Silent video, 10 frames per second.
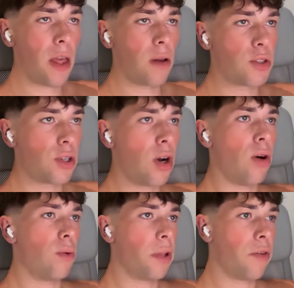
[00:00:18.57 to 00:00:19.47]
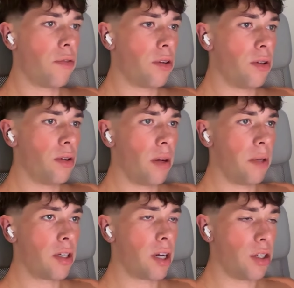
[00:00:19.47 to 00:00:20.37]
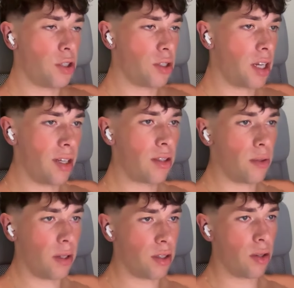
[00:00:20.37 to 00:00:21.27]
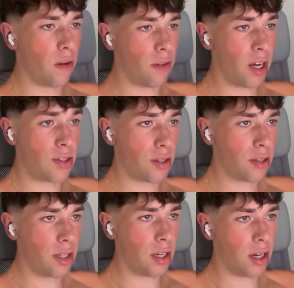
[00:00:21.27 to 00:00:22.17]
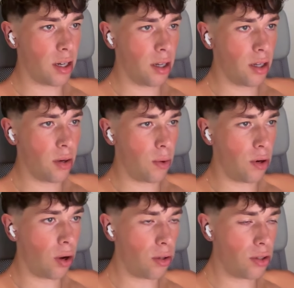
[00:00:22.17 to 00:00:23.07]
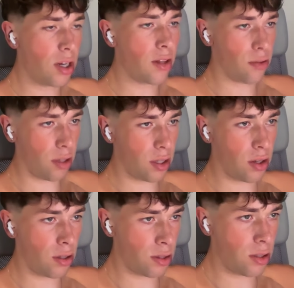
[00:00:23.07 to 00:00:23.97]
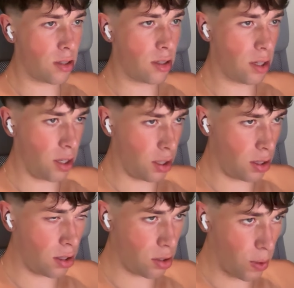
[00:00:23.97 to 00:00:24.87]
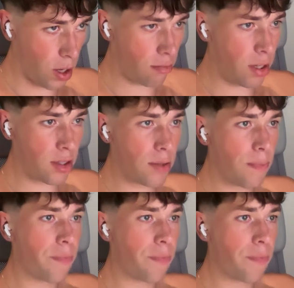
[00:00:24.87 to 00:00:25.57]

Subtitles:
So without further ado, let me kind of just get into it. So as you can see here, 103 calls in 12 days.